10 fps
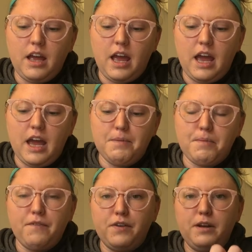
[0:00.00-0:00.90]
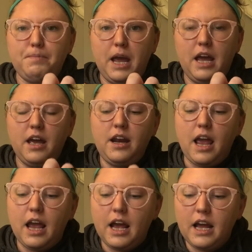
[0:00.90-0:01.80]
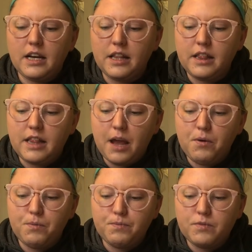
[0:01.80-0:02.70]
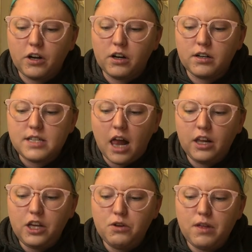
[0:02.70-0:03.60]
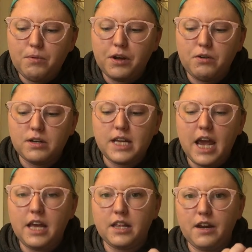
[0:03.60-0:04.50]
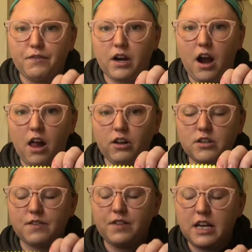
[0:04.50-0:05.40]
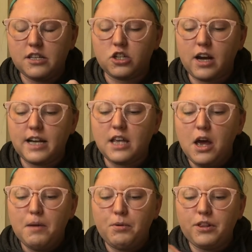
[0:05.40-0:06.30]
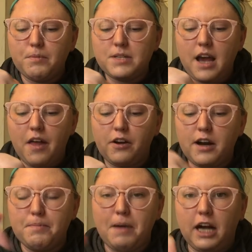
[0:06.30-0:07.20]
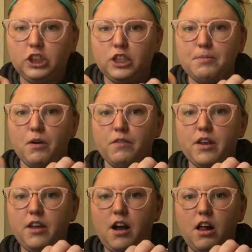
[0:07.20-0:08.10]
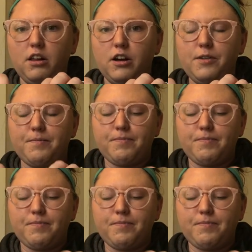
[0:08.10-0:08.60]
a muffin pan, and they're telling you they want you to take the different colors of the Easter eggs, put them together and match them over to the color.